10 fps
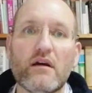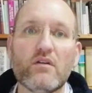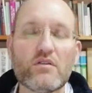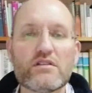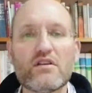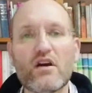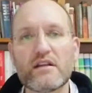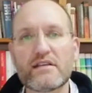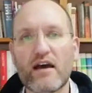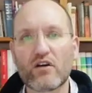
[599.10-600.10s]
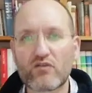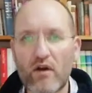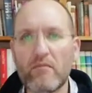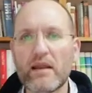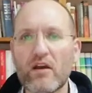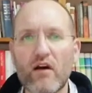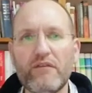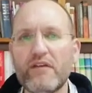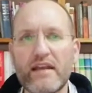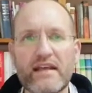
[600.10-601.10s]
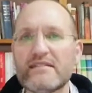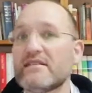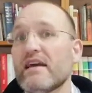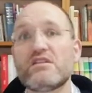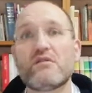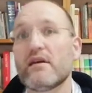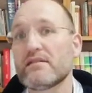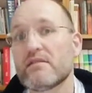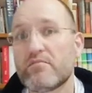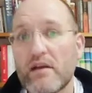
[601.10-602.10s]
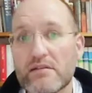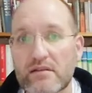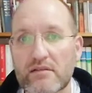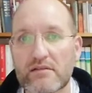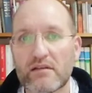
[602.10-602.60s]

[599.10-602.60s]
And also notice how grumbling often exaggerates the present.